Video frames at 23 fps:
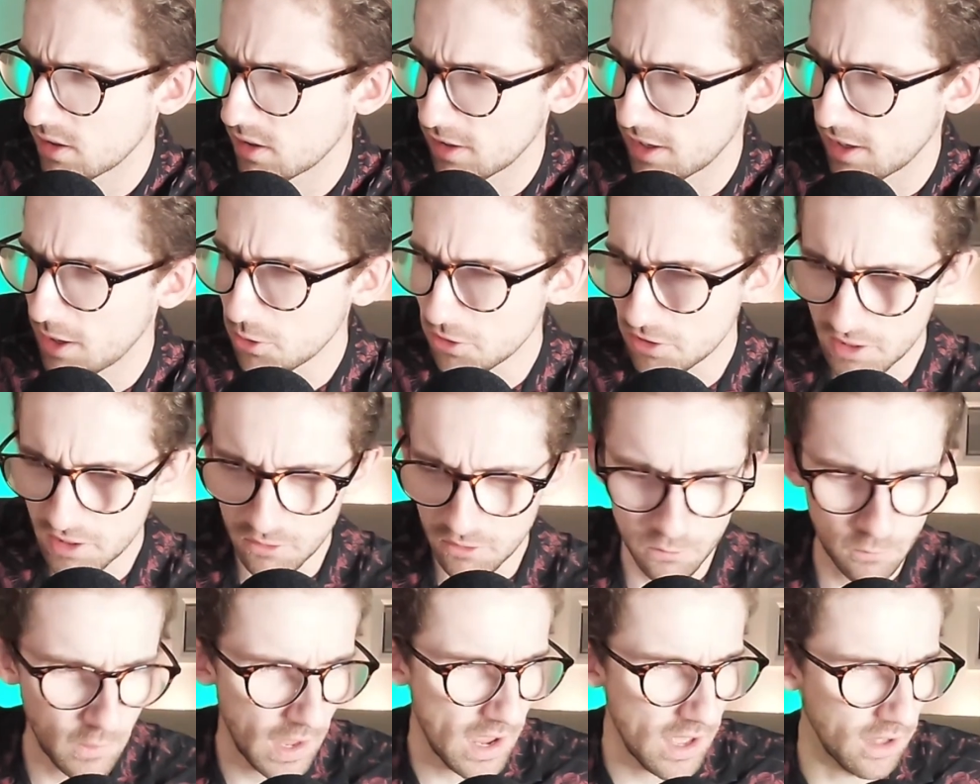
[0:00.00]
How is that a
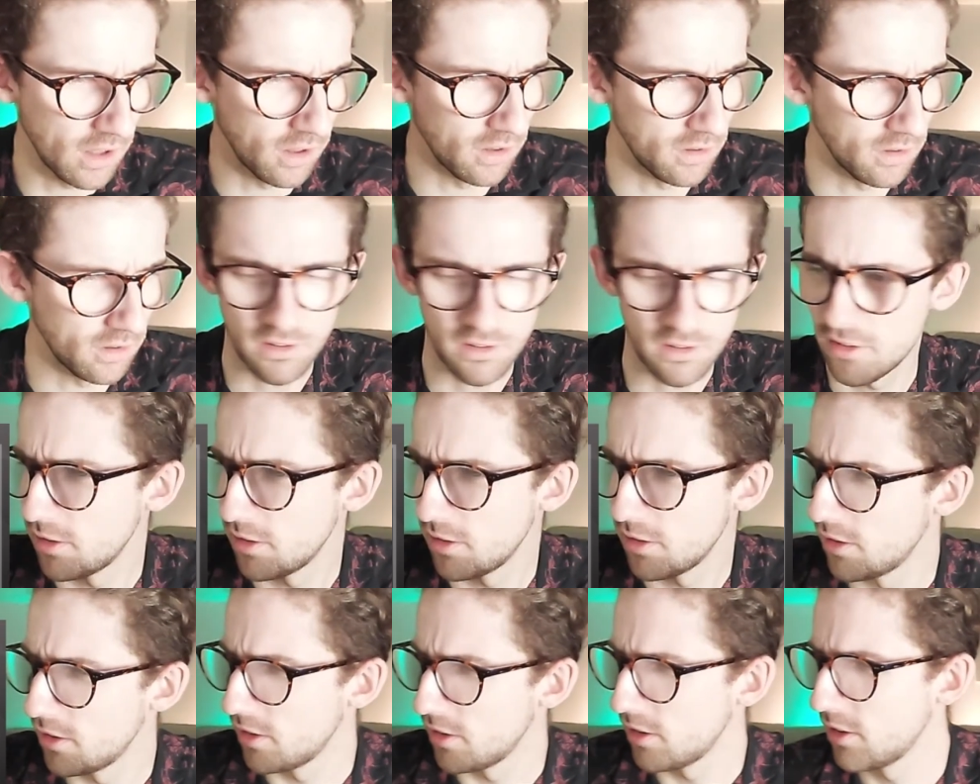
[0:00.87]
foul?
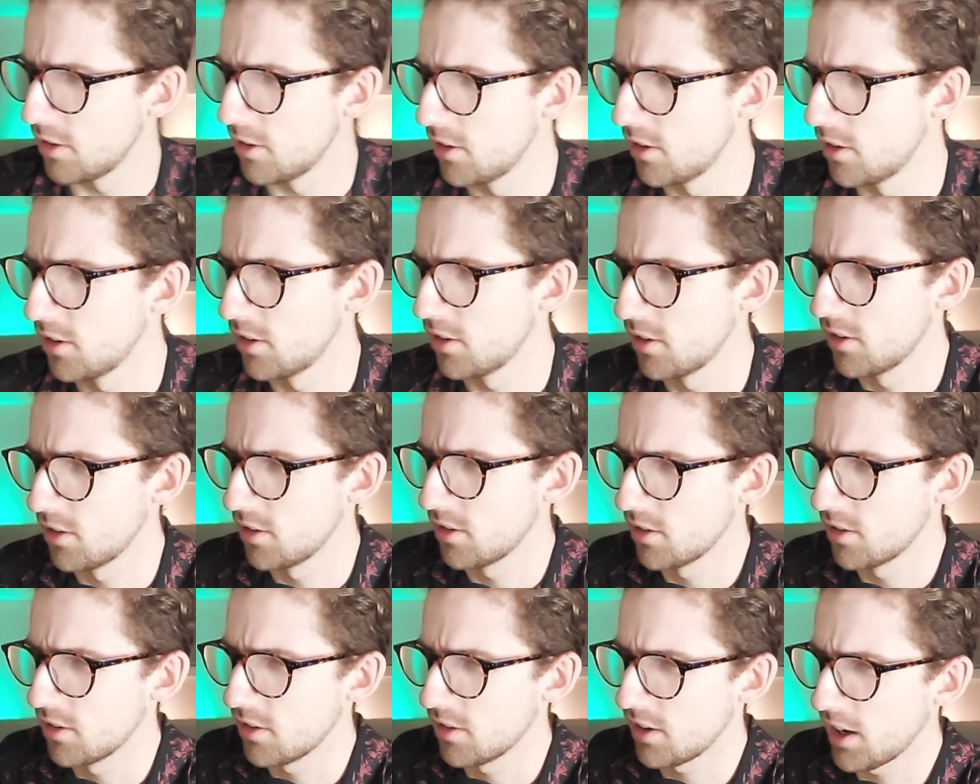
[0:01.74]

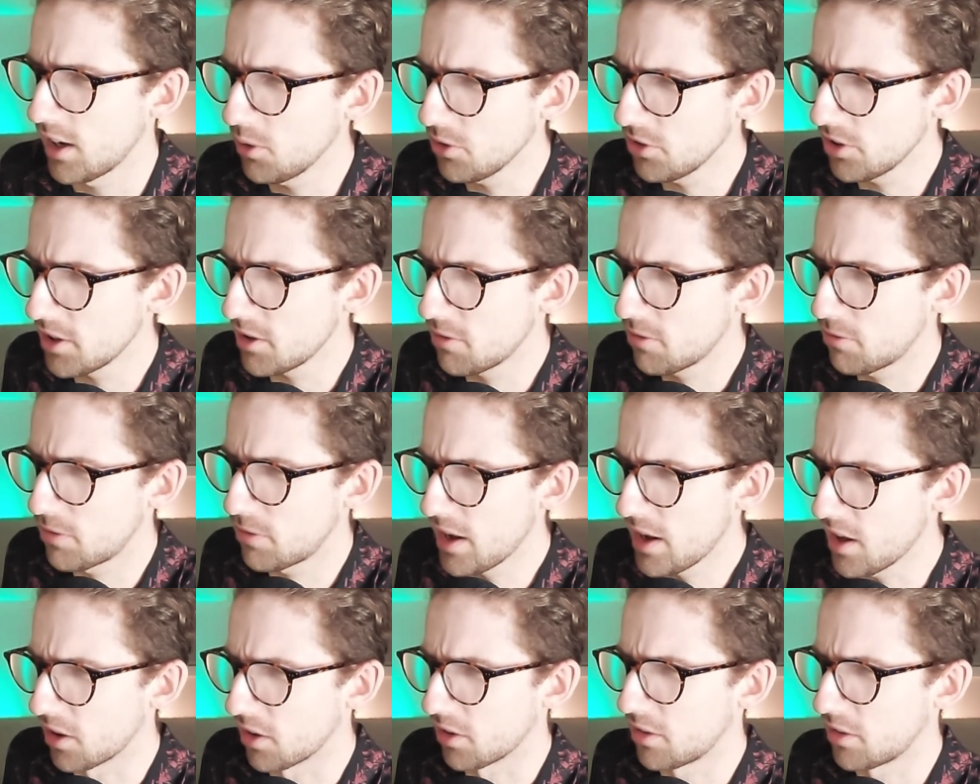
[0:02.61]
How is that a
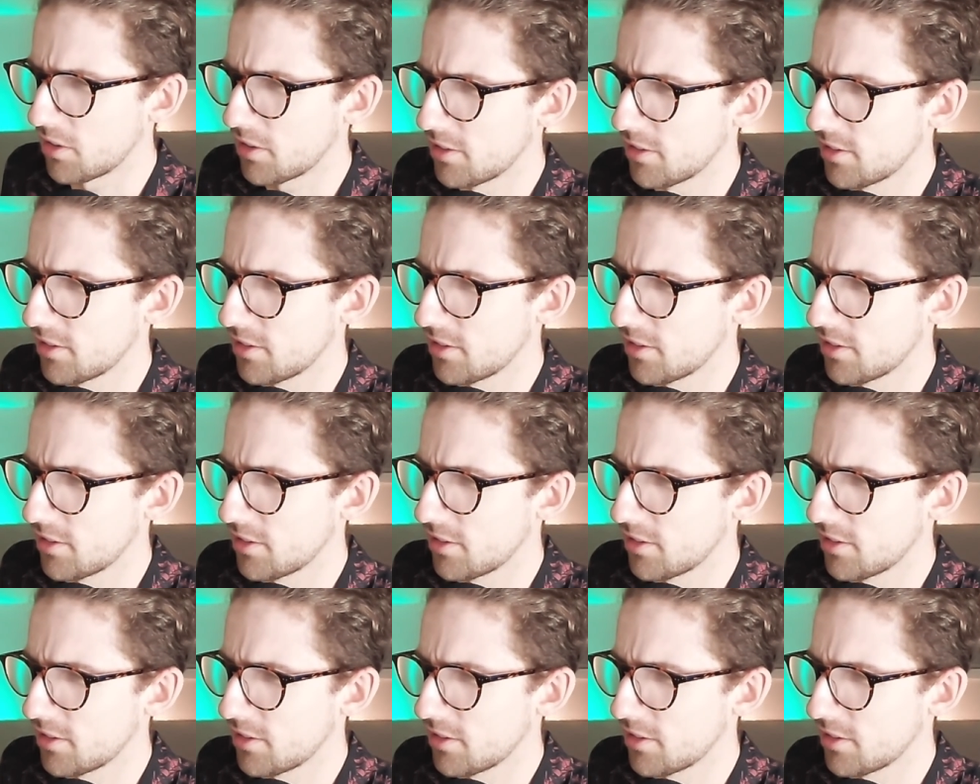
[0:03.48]
foul?